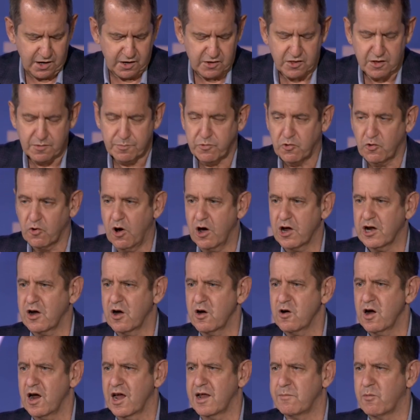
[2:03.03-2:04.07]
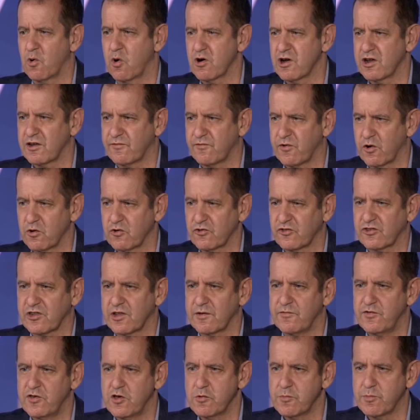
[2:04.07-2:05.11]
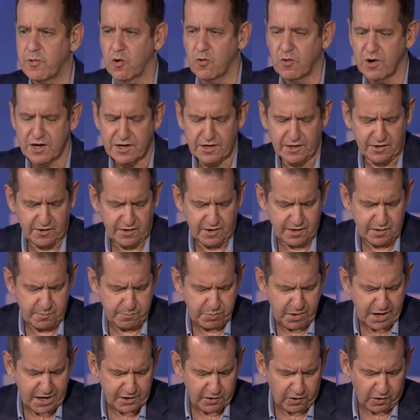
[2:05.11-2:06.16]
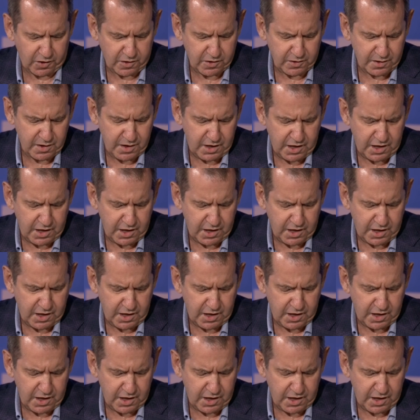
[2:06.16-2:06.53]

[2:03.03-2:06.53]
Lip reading: The broader and more diverse the viewpoint, the better.